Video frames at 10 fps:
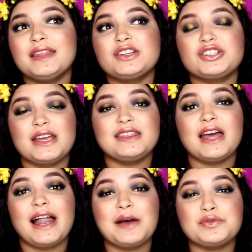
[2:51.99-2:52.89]
The shade
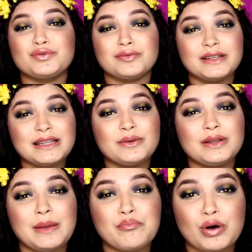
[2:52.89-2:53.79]
that I was really,
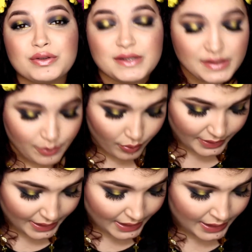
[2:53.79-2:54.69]
really most
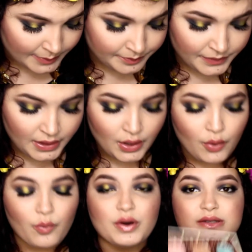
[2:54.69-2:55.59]
disappointed in
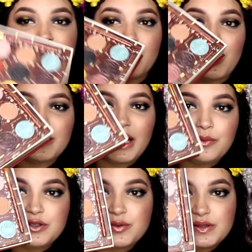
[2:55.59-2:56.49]
was Ball
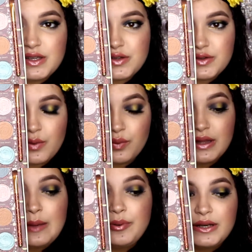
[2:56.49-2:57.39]
Gown, which was this
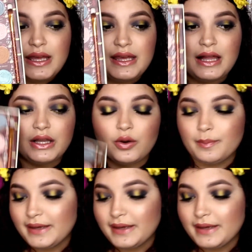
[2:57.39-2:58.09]
really pretty yellow.